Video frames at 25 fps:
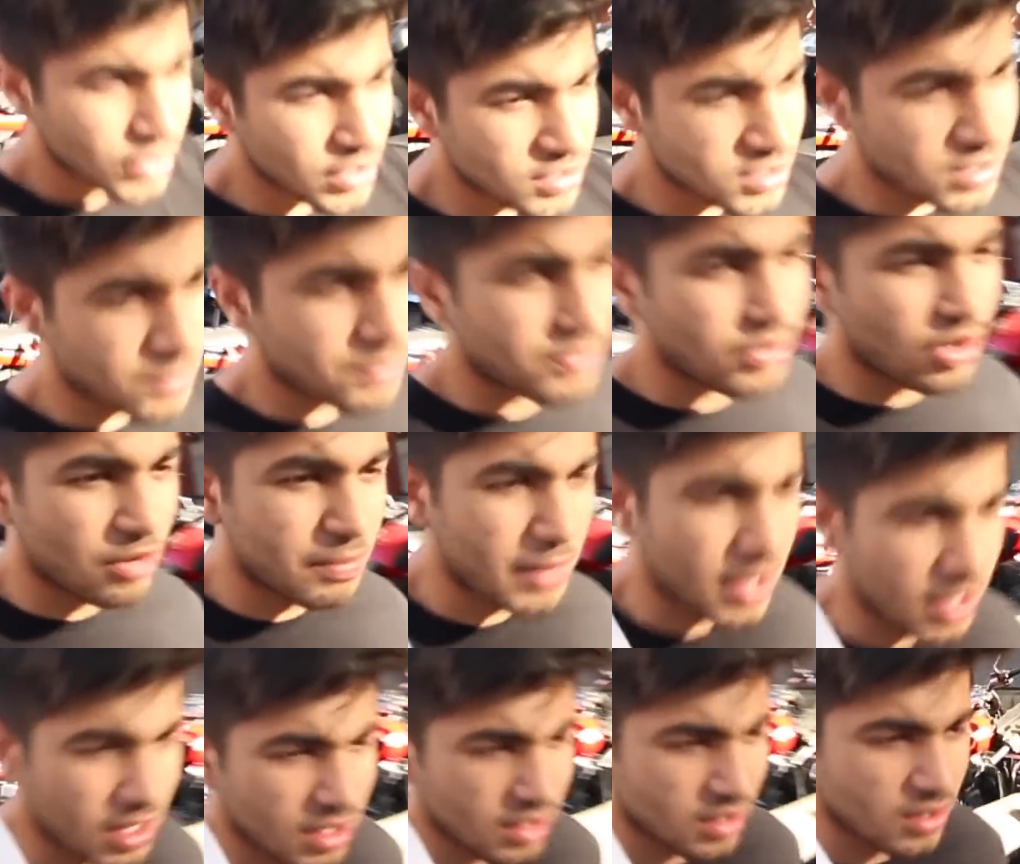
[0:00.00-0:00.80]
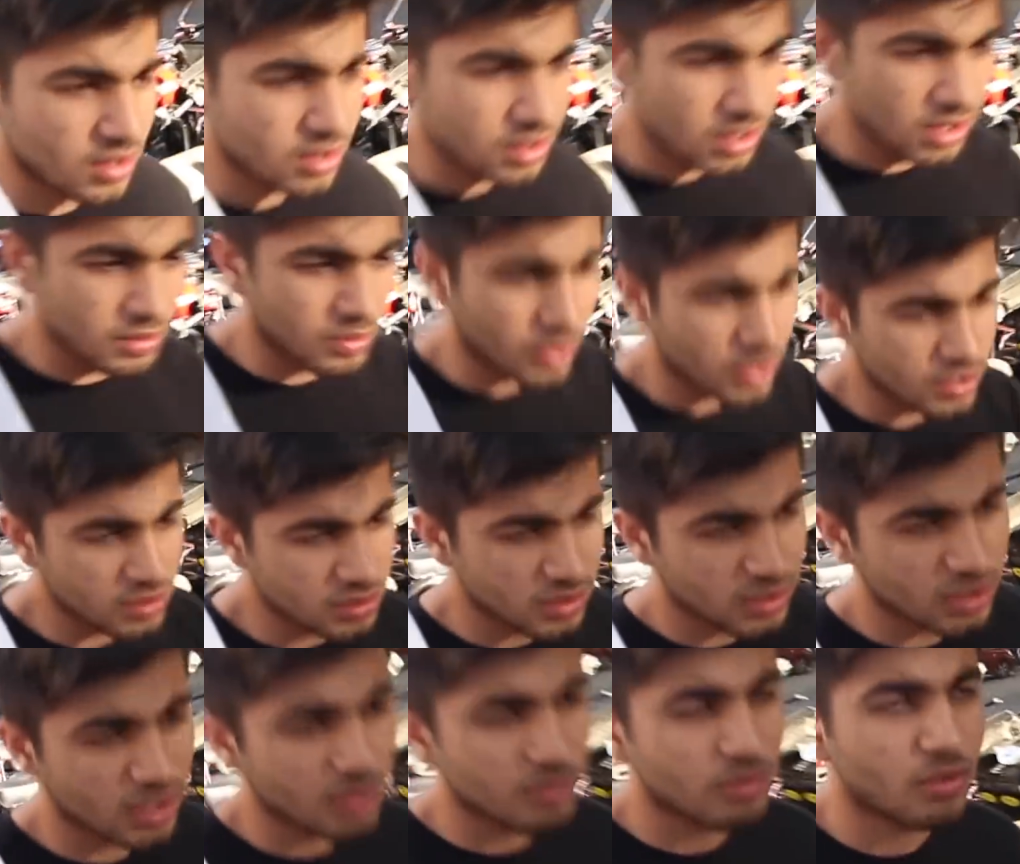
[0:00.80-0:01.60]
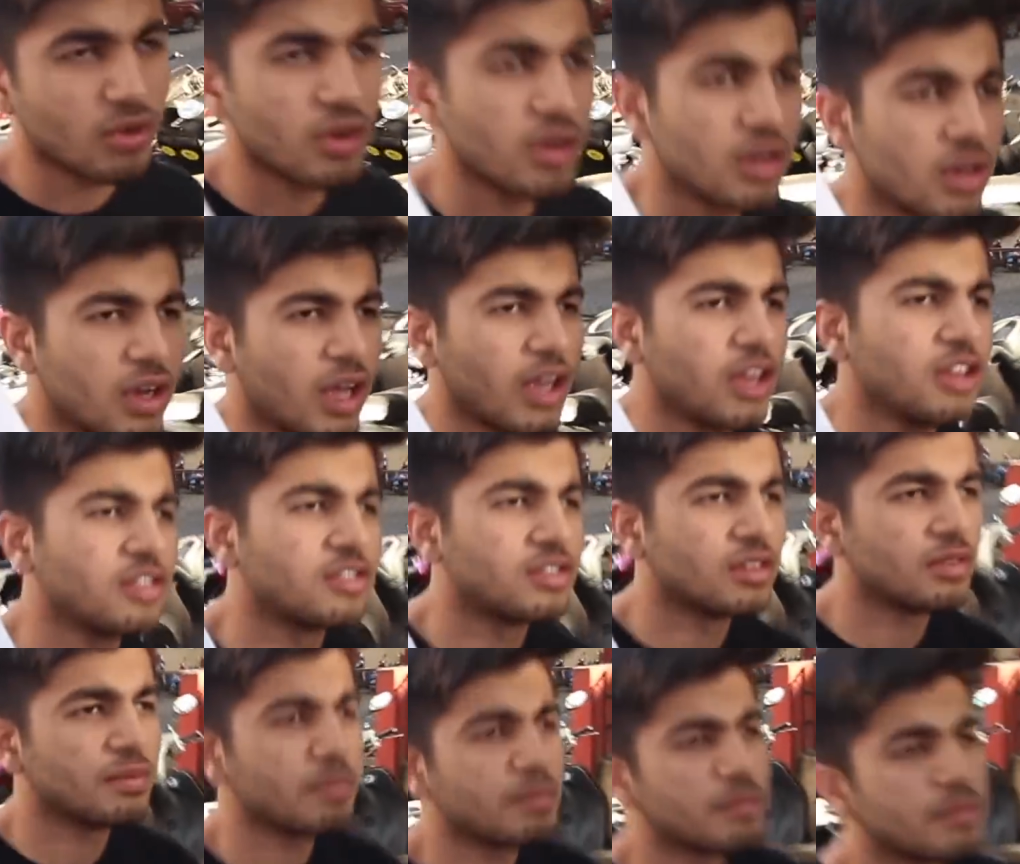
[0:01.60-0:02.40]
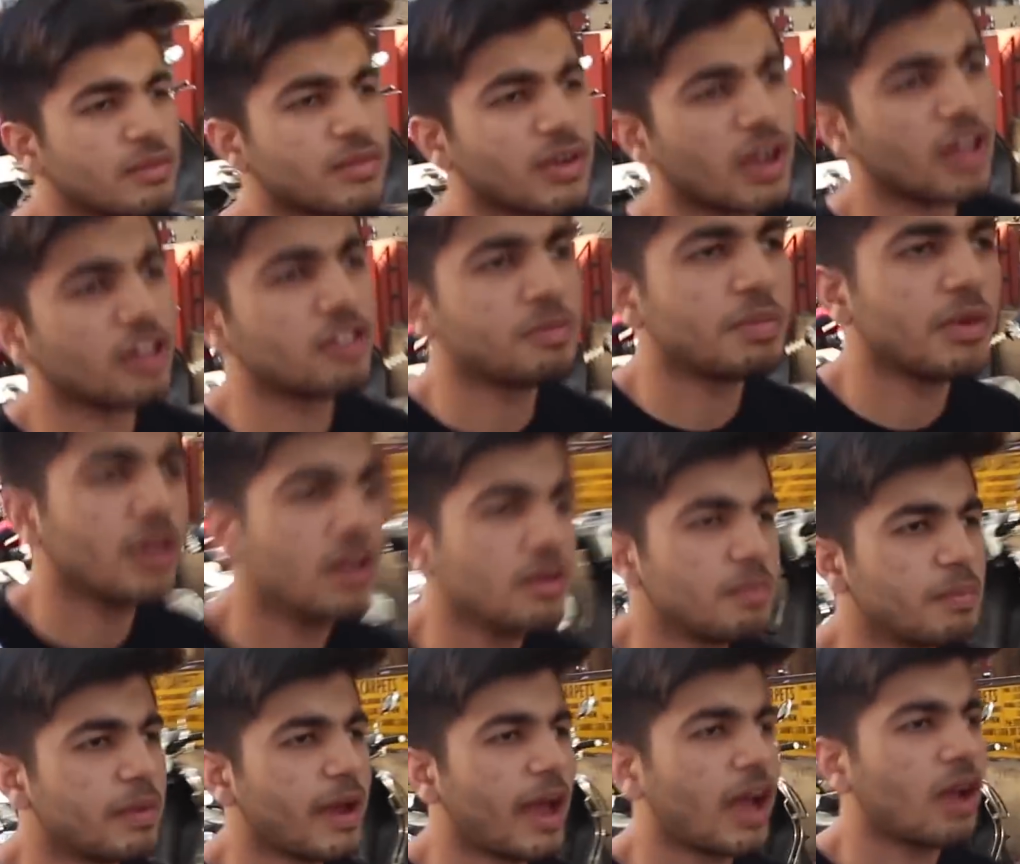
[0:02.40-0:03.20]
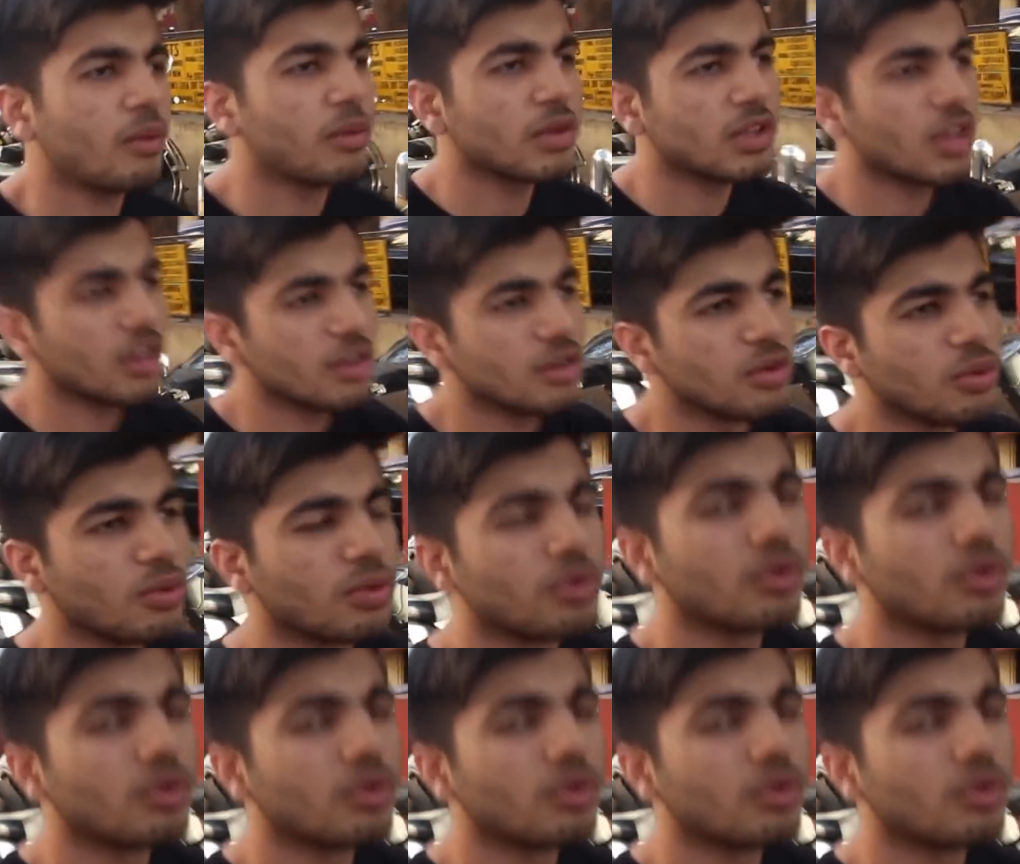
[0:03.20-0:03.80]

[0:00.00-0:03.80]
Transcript: So the Ziploc bag, I really was thinking, bro, a nice transparent bag with a logo.